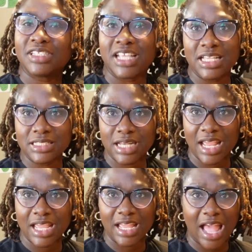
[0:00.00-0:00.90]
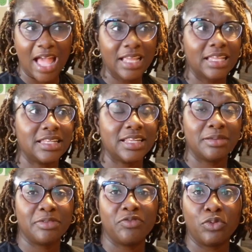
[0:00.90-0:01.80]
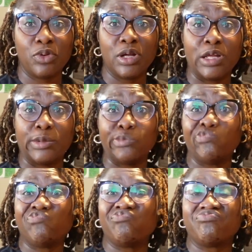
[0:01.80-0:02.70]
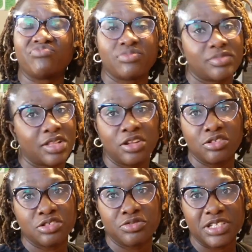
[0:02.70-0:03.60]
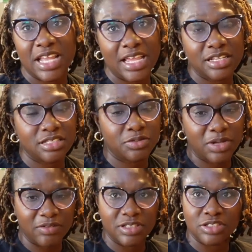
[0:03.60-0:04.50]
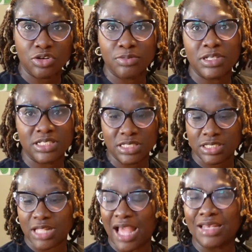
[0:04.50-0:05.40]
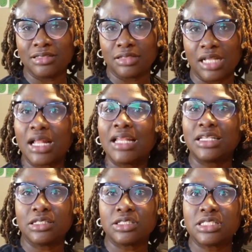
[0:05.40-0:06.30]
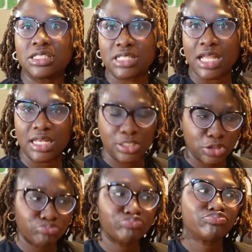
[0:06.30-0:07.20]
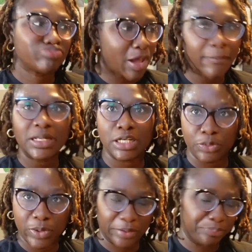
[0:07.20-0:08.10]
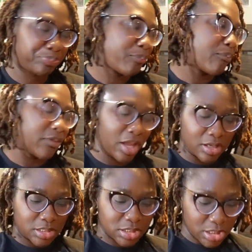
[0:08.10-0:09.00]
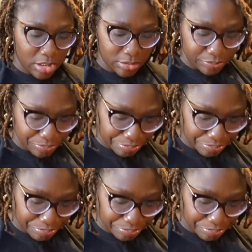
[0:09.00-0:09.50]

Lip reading: yesterday I get there before those three ladies or whatever, because normally this I literally stay a minute away. So